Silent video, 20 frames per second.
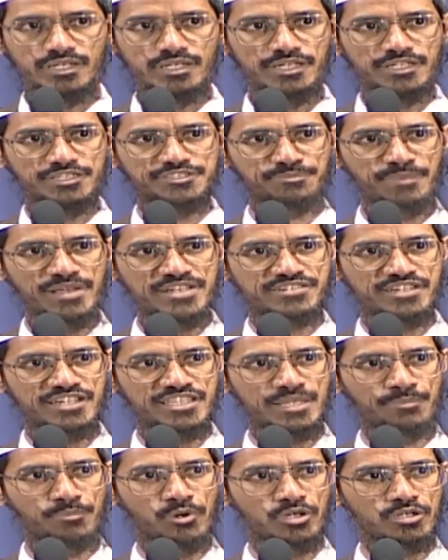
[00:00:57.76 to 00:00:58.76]
It's mentioned in
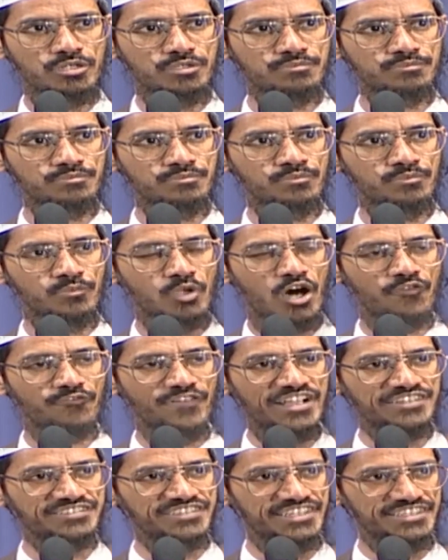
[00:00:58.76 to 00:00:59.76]
the book of
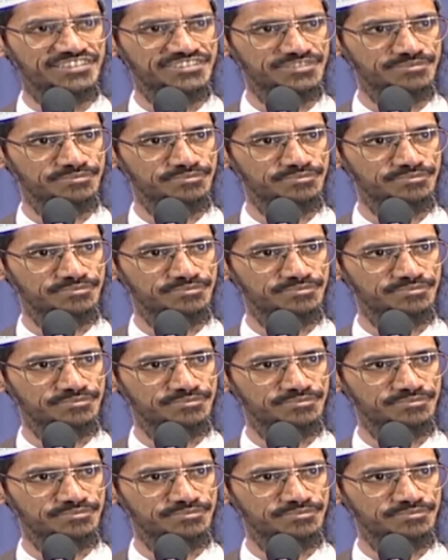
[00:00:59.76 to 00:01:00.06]
Exodus,